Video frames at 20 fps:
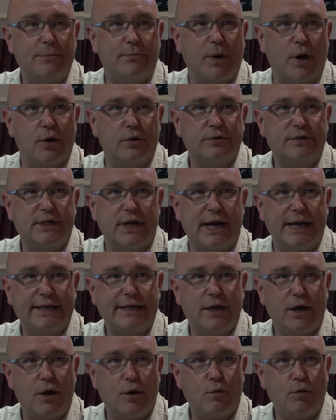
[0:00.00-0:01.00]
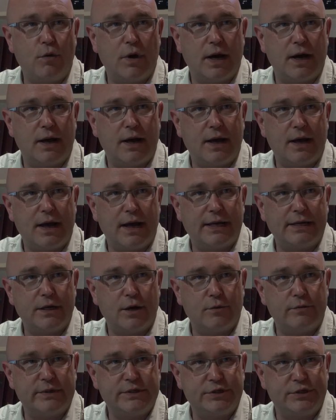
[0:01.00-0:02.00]
of both. I
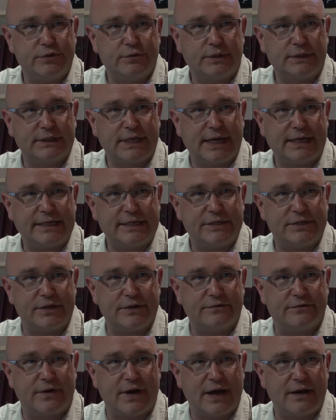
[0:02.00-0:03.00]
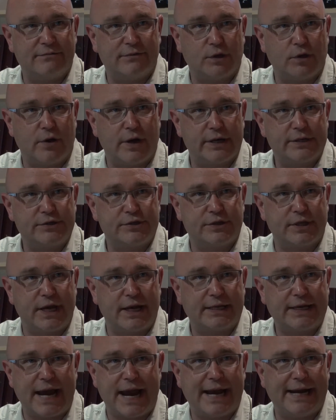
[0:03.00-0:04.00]
know when Jewel 92.5 launched,
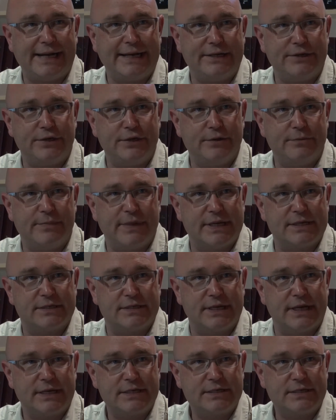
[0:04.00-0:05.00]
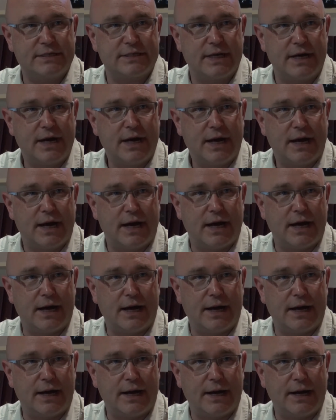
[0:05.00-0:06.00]
like any new business,
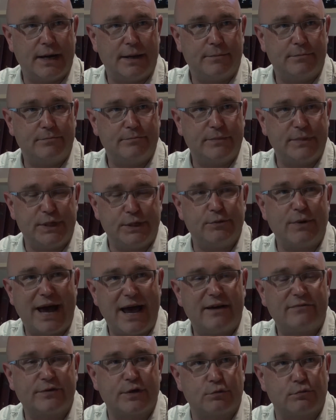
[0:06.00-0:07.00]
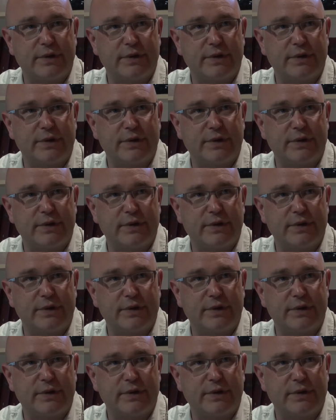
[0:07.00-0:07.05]
you have to